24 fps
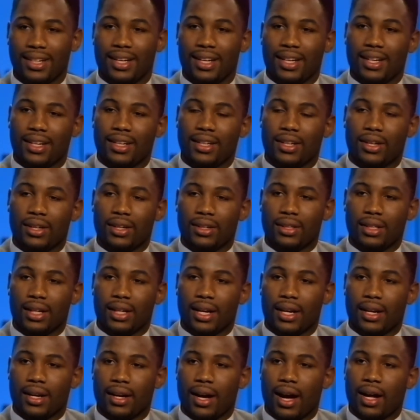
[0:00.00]
you know,
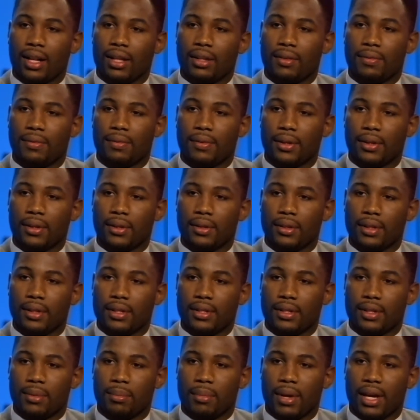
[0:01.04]
uh, Holyfield
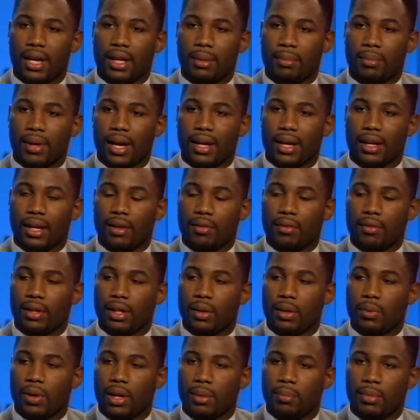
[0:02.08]
is the main man I
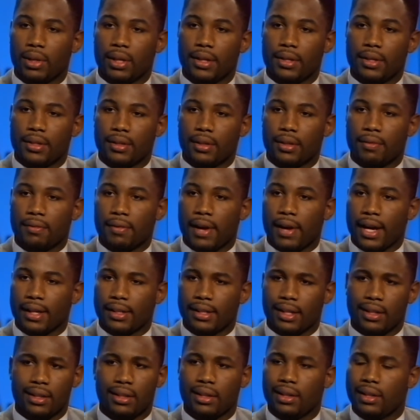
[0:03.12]
really want because of the fact
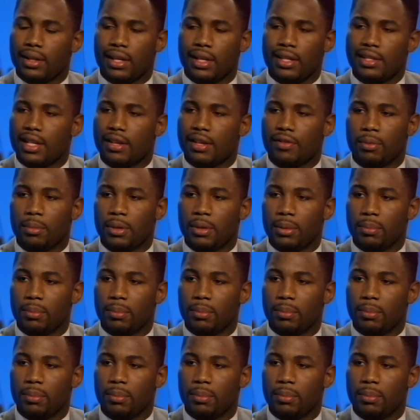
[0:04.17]
that he's never been